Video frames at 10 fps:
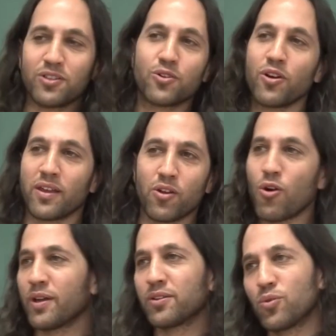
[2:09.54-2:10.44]
going to go
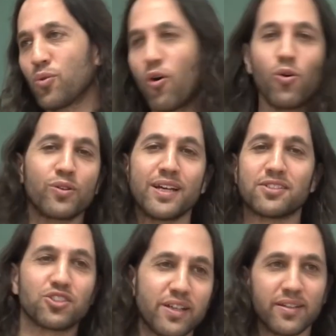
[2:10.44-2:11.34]
into, oh,
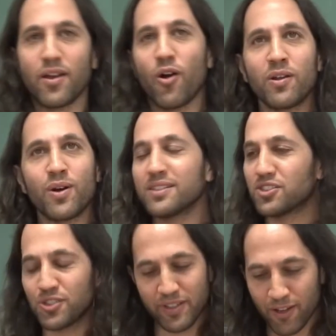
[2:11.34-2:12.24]
that's the only one. It's
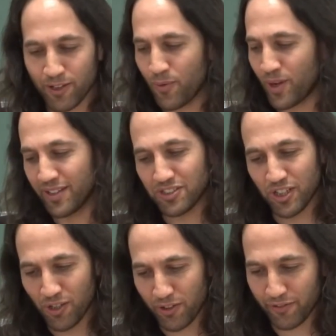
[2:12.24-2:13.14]
not the only one. There's a
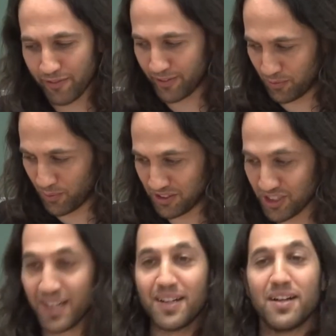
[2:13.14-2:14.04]
lot of different ones.
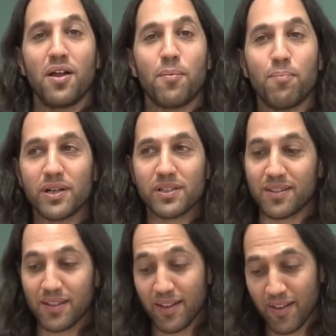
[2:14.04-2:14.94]
But
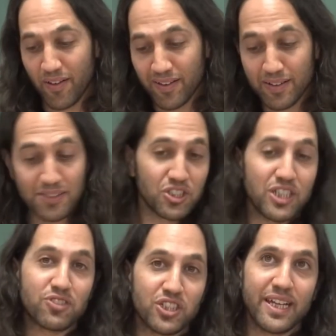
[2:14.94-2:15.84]

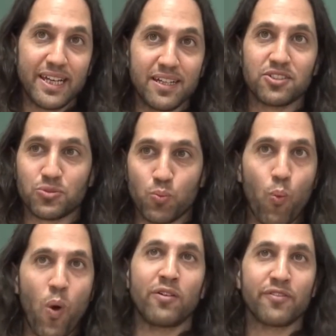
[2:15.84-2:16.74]
ZFC is
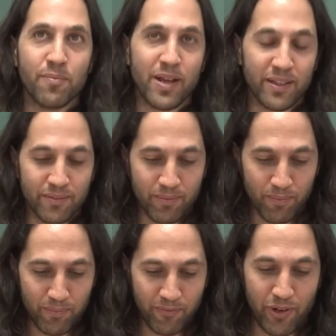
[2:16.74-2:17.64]
one of the main
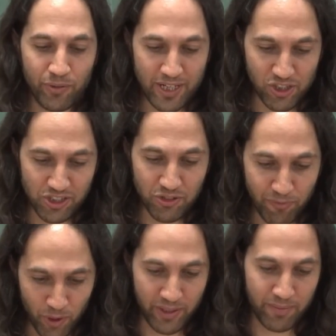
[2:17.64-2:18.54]
foundations of
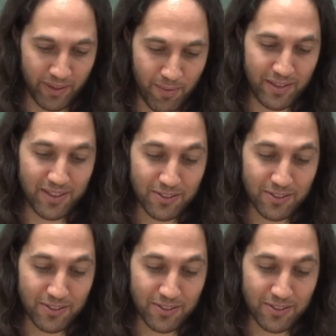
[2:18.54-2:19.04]
modern mathematics.